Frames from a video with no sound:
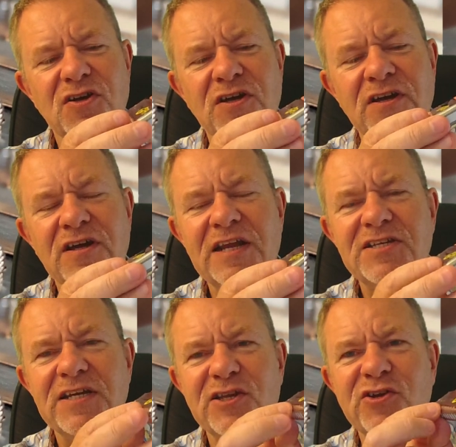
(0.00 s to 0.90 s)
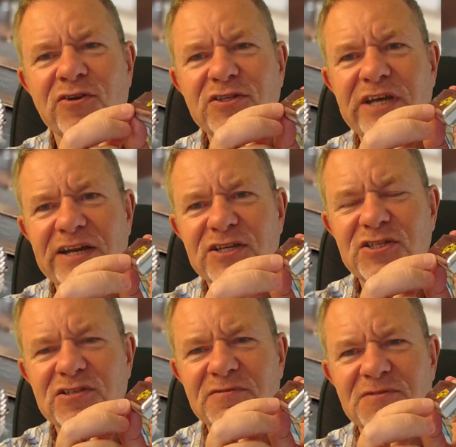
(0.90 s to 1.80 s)
let's say, the
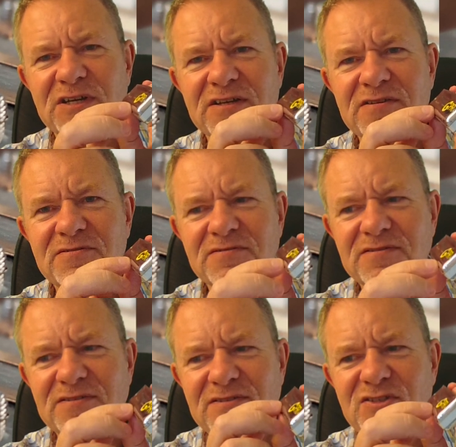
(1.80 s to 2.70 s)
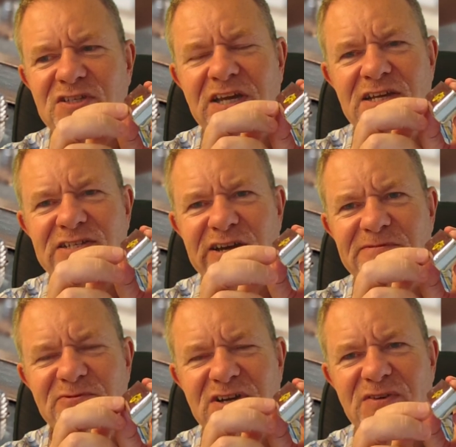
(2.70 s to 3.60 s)
contents of the sticky
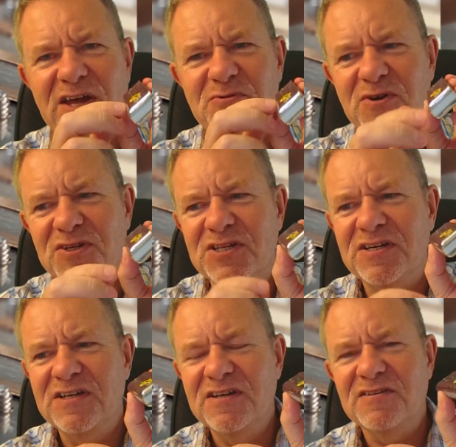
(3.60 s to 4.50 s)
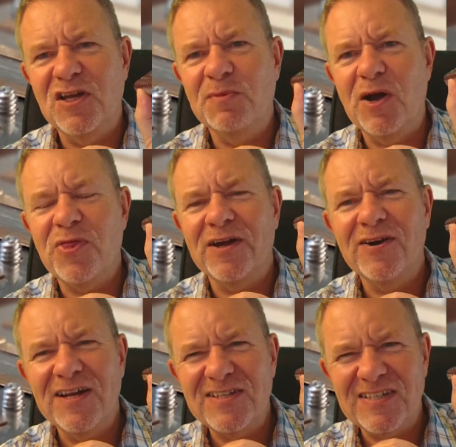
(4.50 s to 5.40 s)
stuff, whatever that was. And you might think,
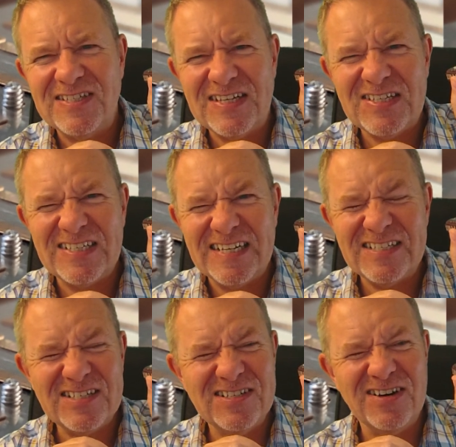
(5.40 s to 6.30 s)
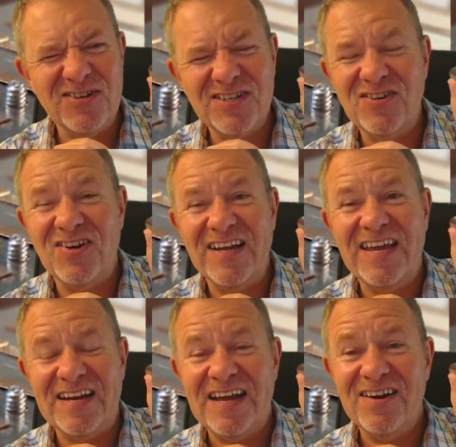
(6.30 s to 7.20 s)
oh, that's disgusting, that's gross, I've got to
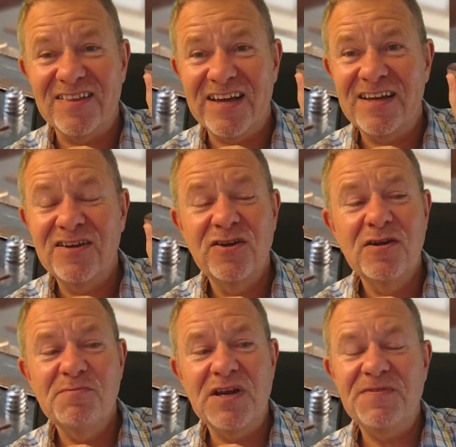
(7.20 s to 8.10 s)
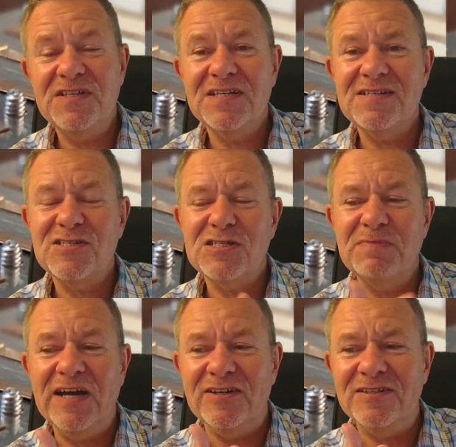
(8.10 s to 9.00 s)
get it out of there. But if it doesn't
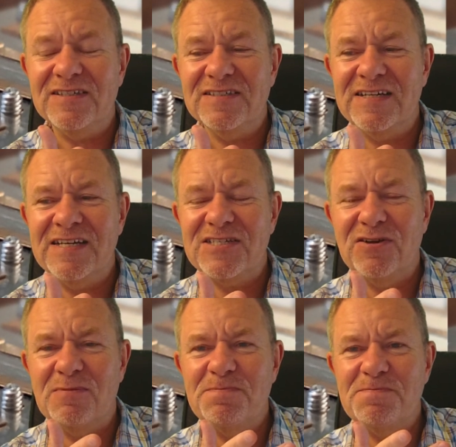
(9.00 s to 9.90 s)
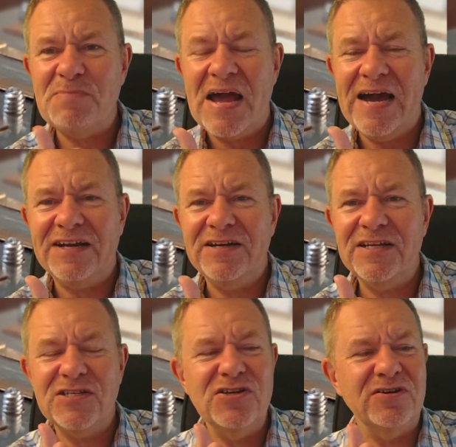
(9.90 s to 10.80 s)
smell and it's not bad and
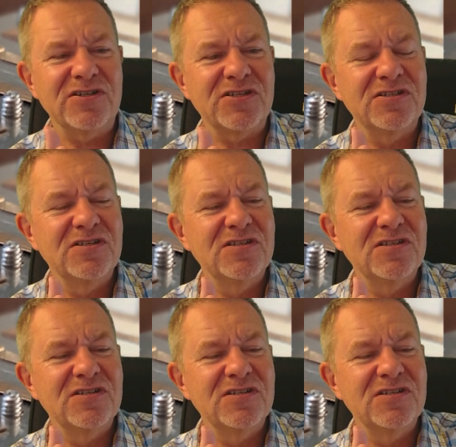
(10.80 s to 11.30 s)
it's not